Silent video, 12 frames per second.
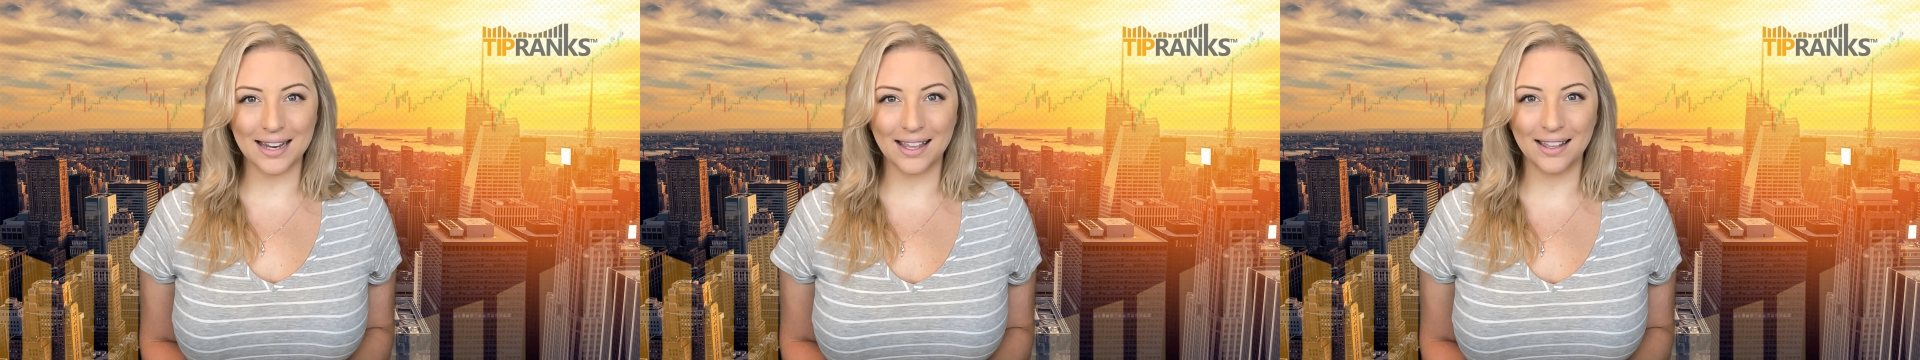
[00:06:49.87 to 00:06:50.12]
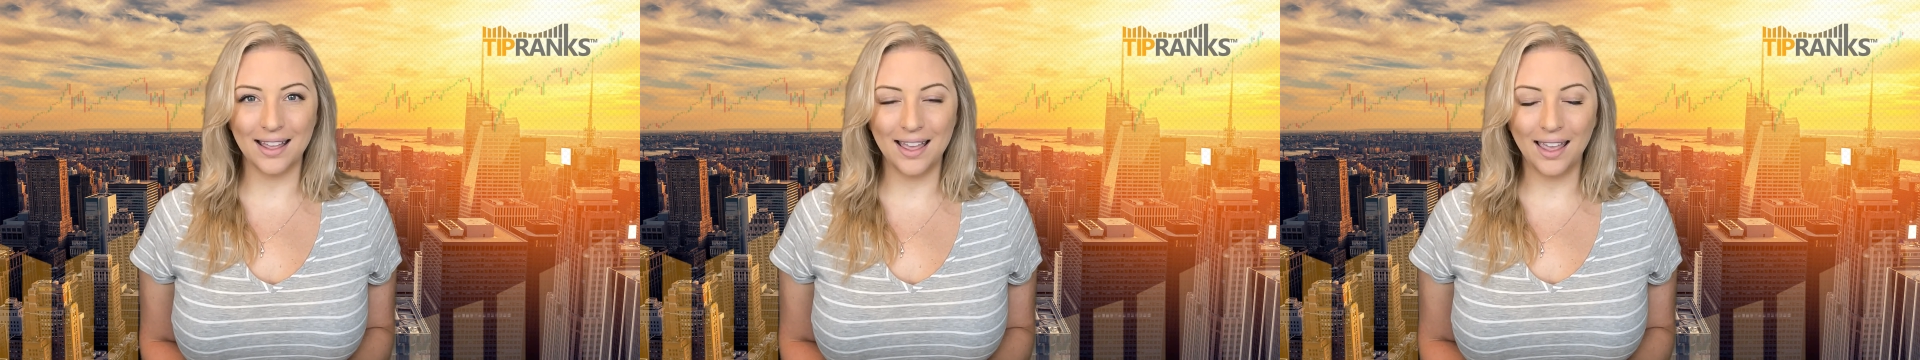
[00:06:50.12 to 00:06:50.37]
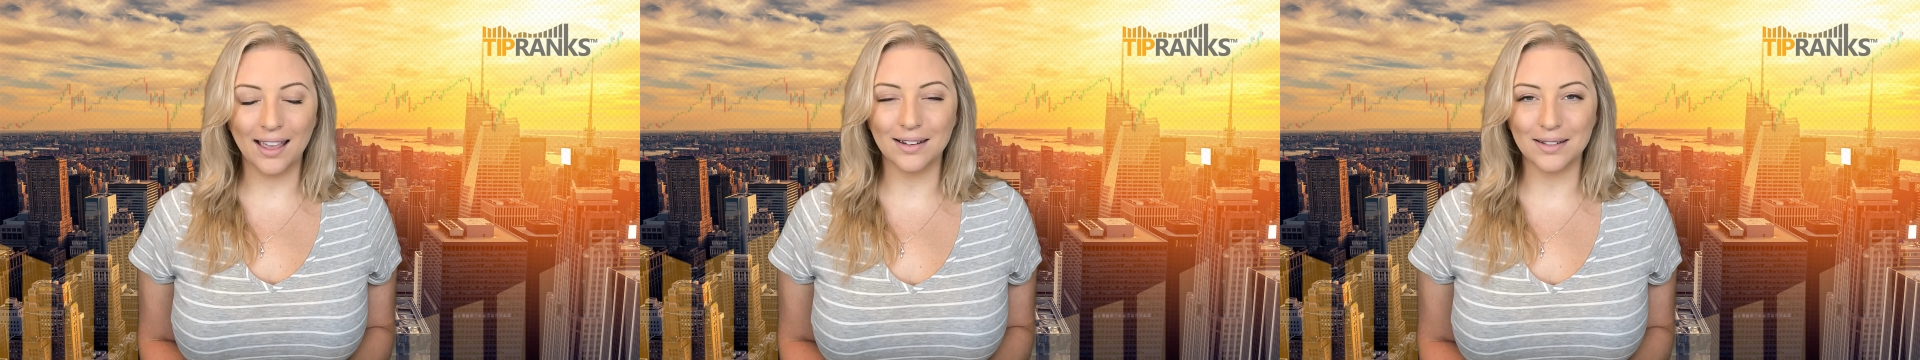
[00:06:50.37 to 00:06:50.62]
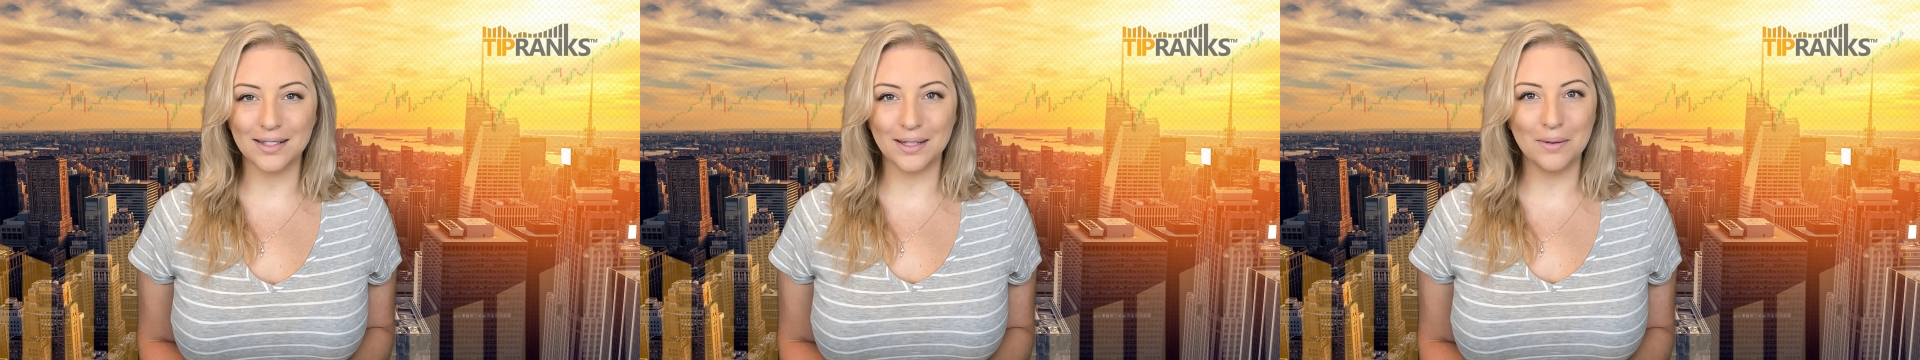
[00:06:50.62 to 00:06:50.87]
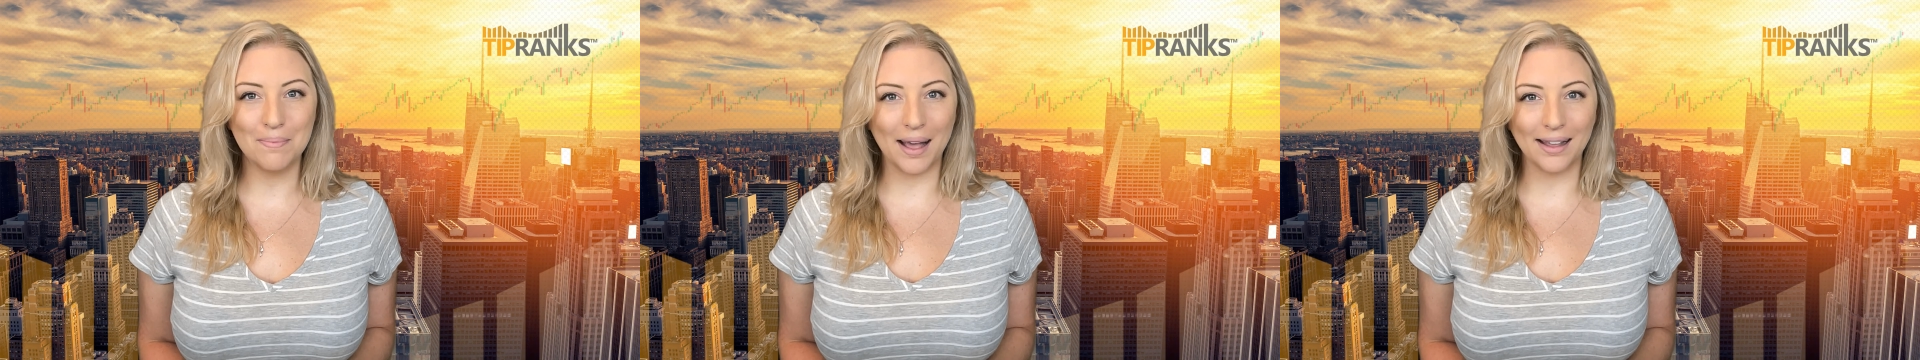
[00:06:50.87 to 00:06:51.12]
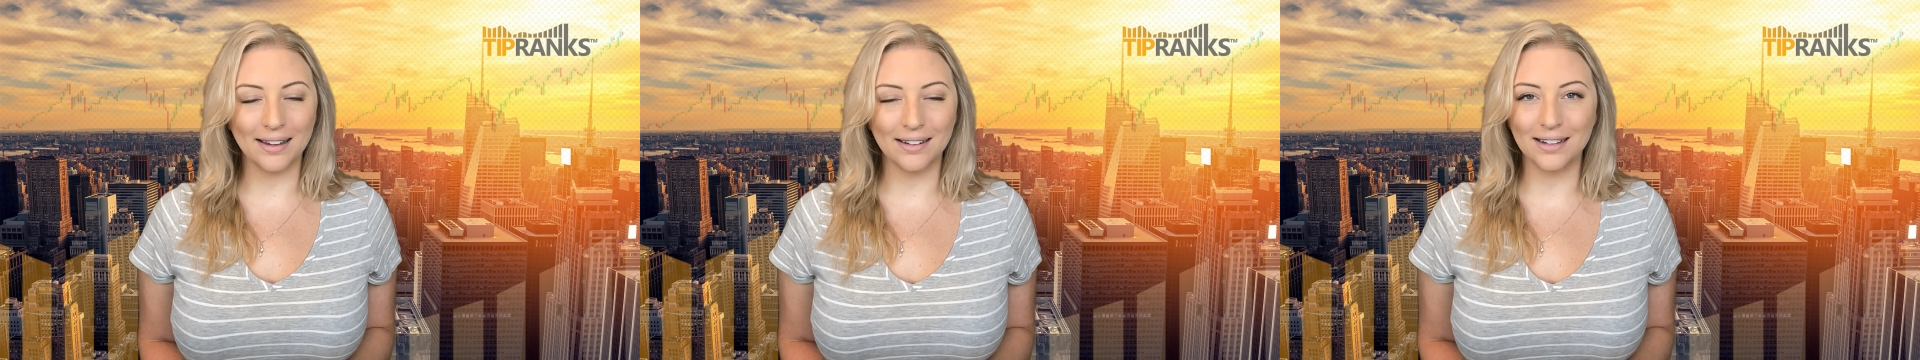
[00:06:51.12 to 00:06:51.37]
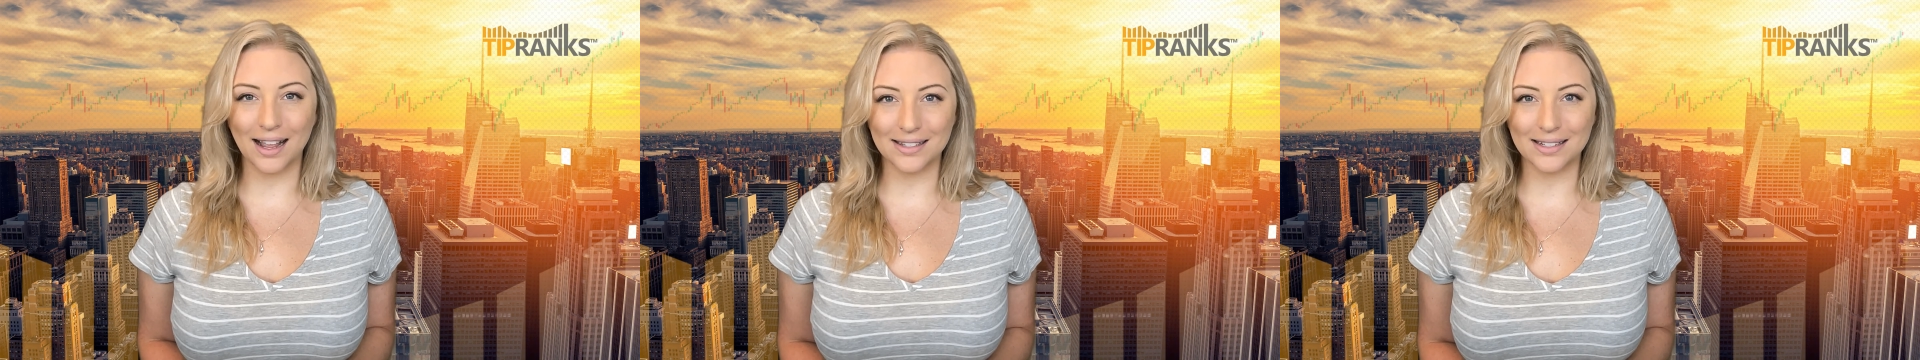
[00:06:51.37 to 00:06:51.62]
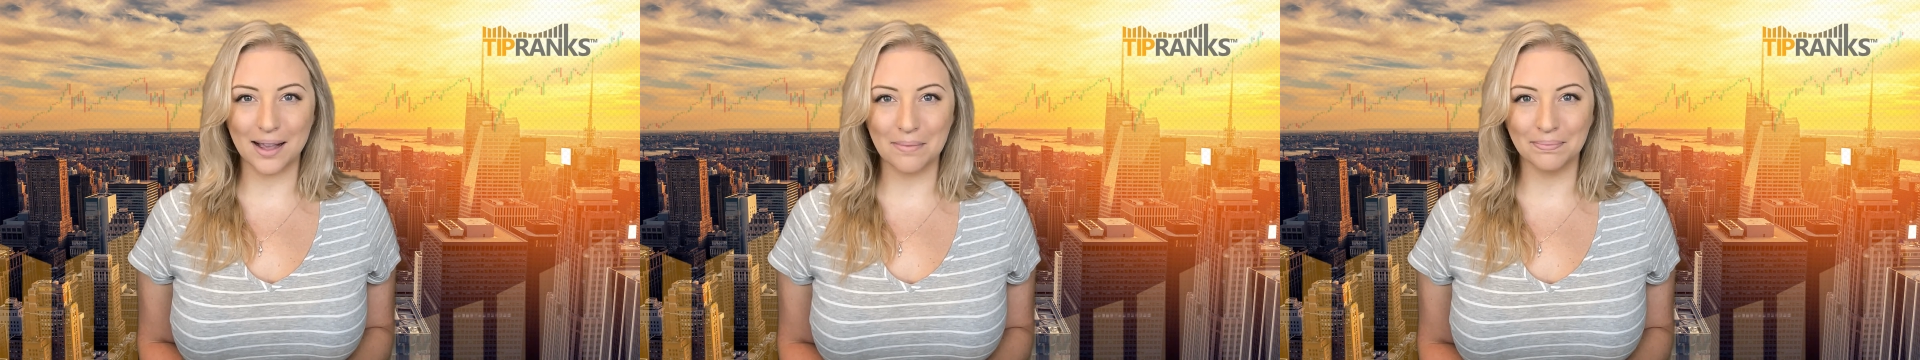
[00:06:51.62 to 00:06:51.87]
day, and I'll see you back here next
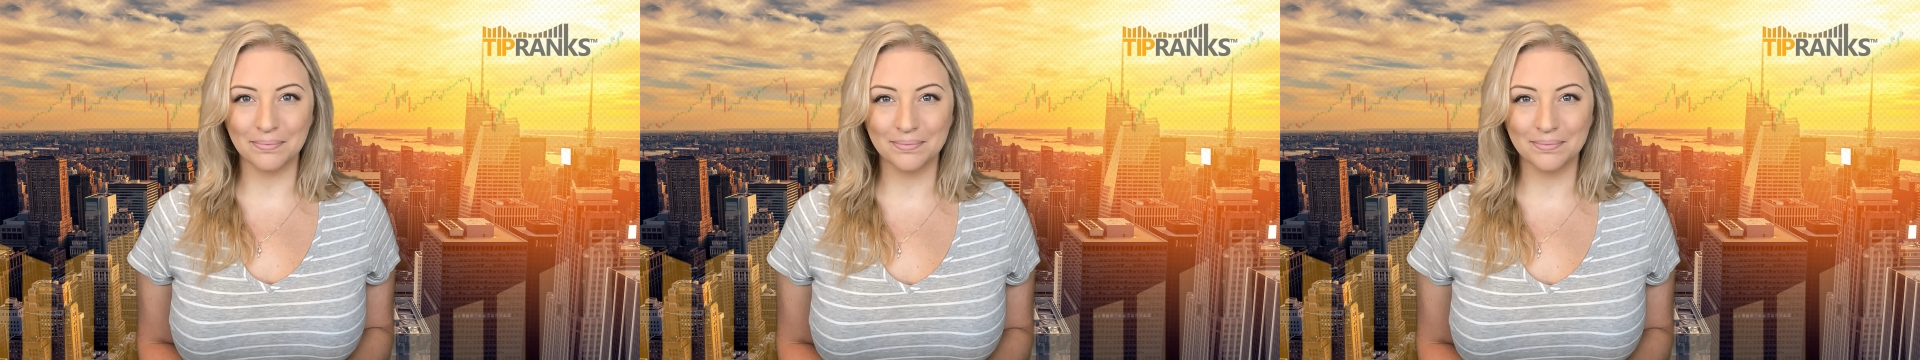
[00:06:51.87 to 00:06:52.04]
time.